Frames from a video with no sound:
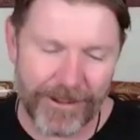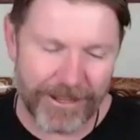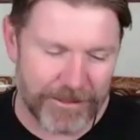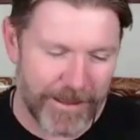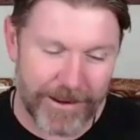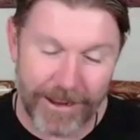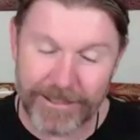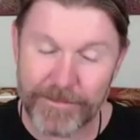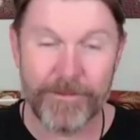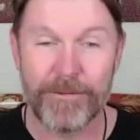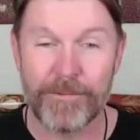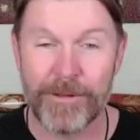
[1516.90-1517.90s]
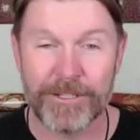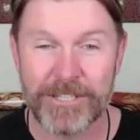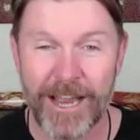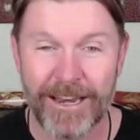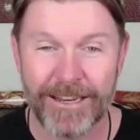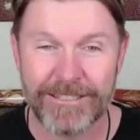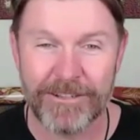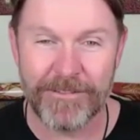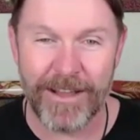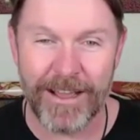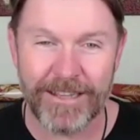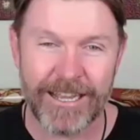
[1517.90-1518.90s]
It's been a real pleasure chatting to you,
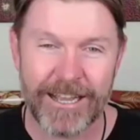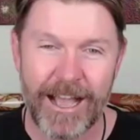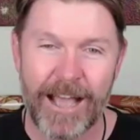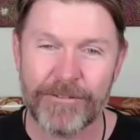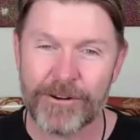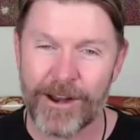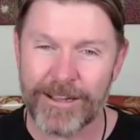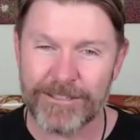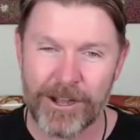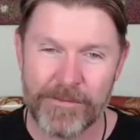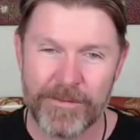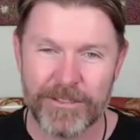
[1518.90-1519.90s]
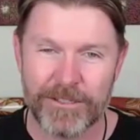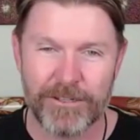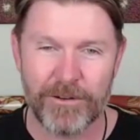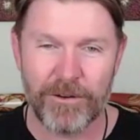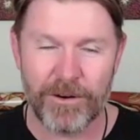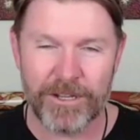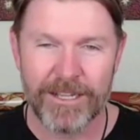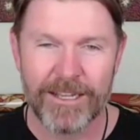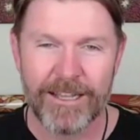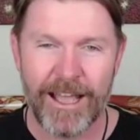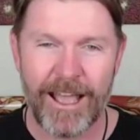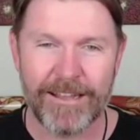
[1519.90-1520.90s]
mate. Have a great time in New York,
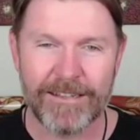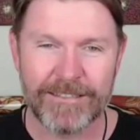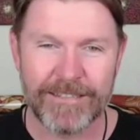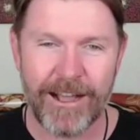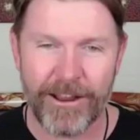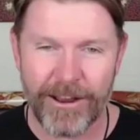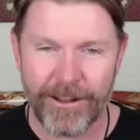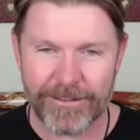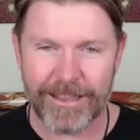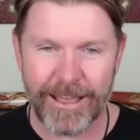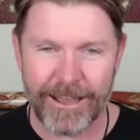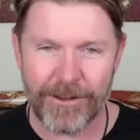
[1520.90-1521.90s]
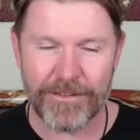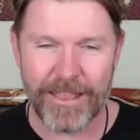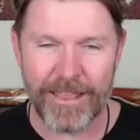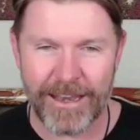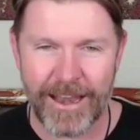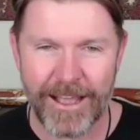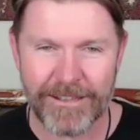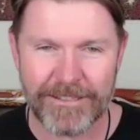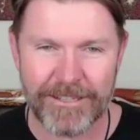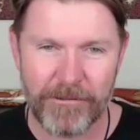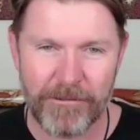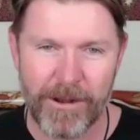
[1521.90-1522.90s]
and I know it's late over there now,
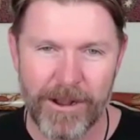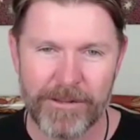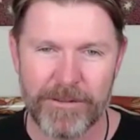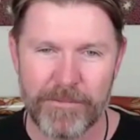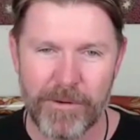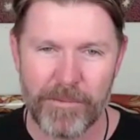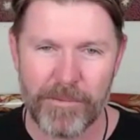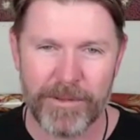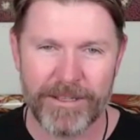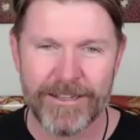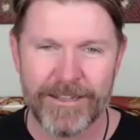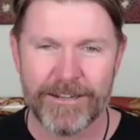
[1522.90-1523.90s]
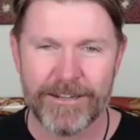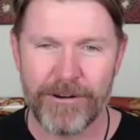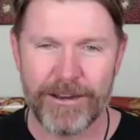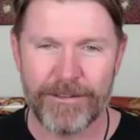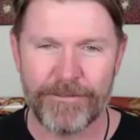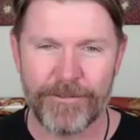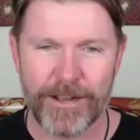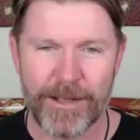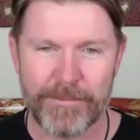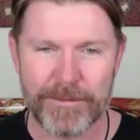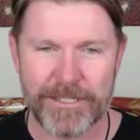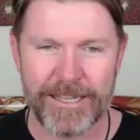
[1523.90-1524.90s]
so you're probably ready for a
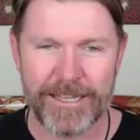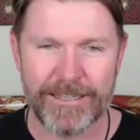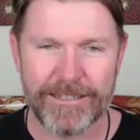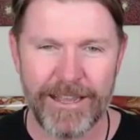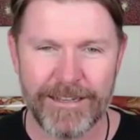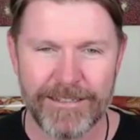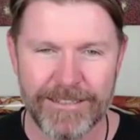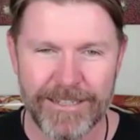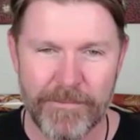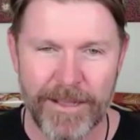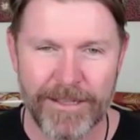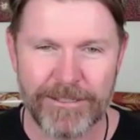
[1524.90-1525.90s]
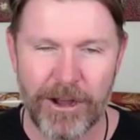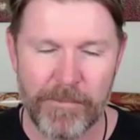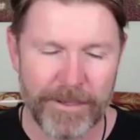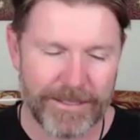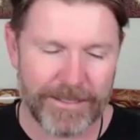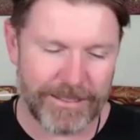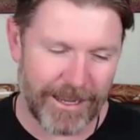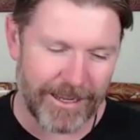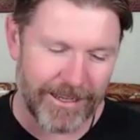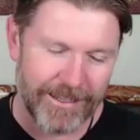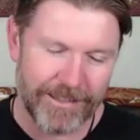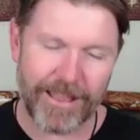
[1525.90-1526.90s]
cup of tea and bedtime. But
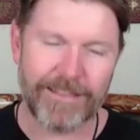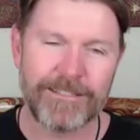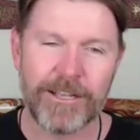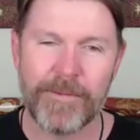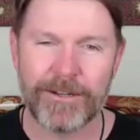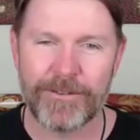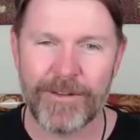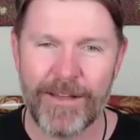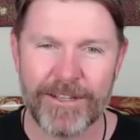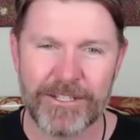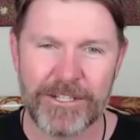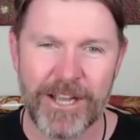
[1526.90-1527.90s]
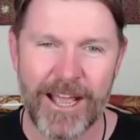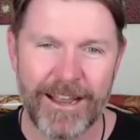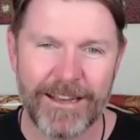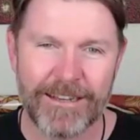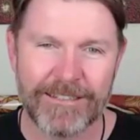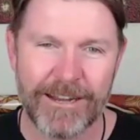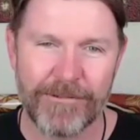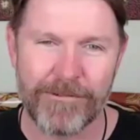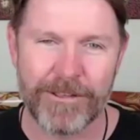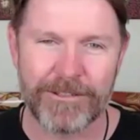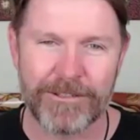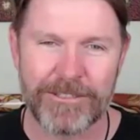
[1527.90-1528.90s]
thanks so much for having a chat, and
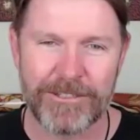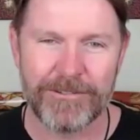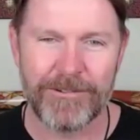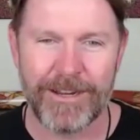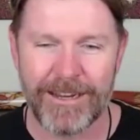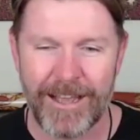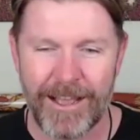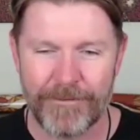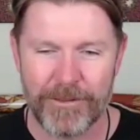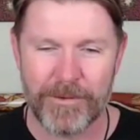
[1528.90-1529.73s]
really good to have you on the